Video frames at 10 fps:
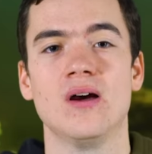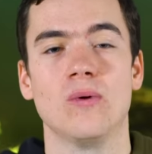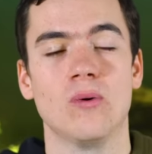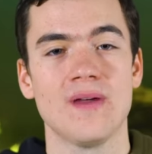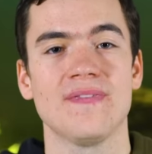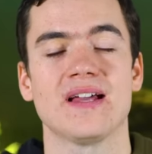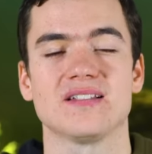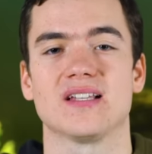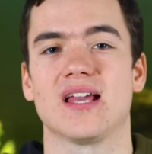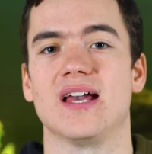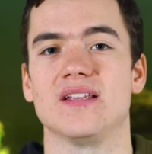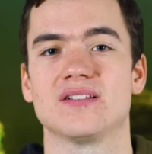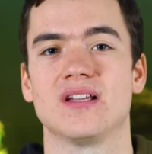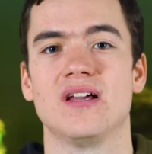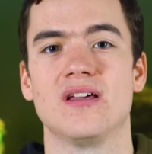Well, when that's the
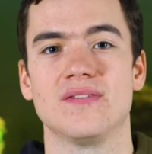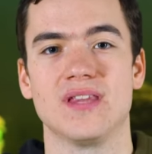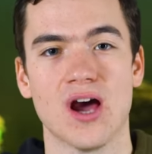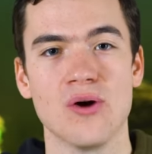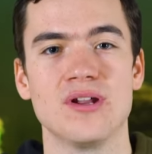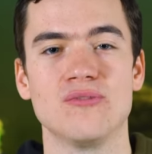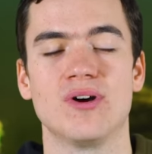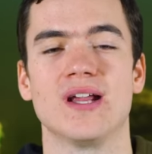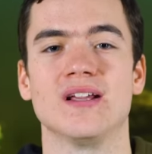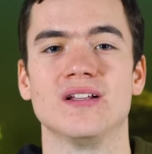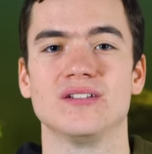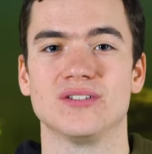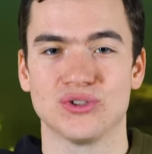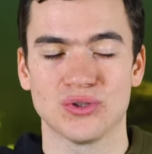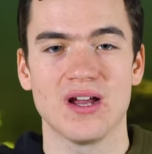case, the only rig
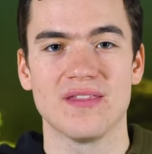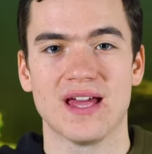to try